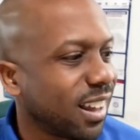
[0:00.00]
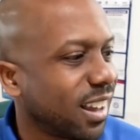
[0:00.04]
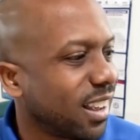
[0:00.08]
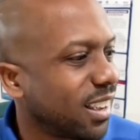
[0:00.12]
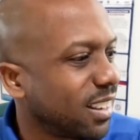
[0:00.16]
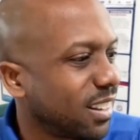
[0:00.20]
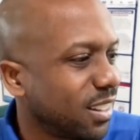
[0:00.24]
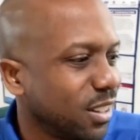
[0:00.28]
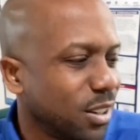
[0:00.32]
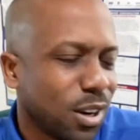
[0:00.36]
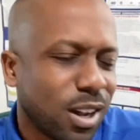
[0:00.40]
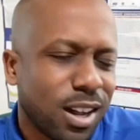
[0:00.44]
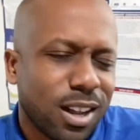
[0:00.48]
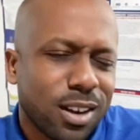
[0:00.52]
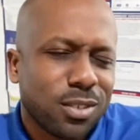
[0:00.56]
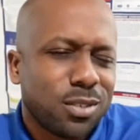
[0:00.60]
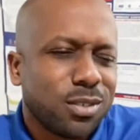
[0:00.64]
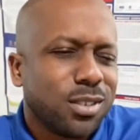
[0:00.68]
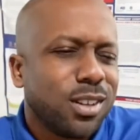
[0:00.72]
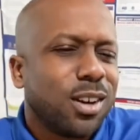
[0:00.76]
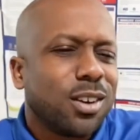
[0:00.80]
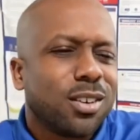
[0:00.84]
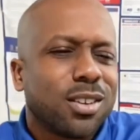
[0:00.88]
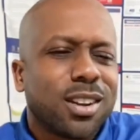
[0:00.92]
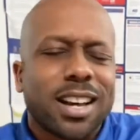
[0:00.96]
Like, you know, I
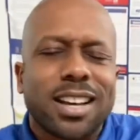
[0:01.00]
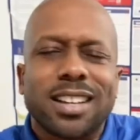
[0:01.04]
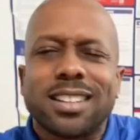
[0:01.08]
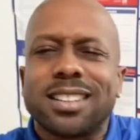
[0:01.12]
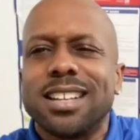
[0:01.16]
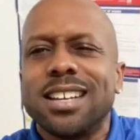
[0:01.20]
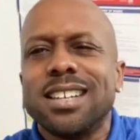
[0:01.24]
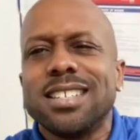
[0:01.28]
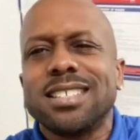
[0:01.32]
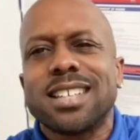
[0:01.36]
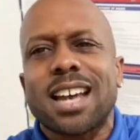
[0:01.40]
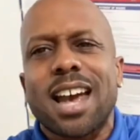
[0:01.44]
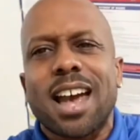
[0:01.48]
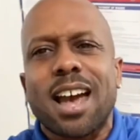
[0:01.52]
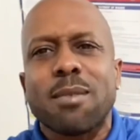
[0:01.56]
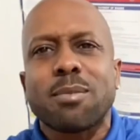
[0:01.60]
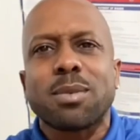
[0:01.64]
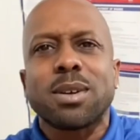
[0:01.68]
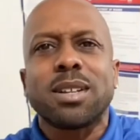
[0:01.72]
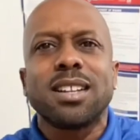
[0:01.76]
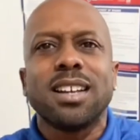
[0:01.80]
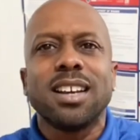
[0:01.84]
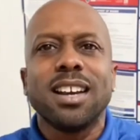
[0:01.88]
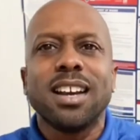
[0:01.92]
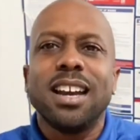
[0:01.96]
don't know. Like things
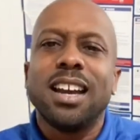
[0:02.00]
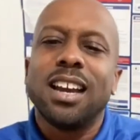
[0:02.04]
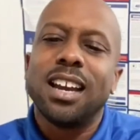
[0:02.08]
happen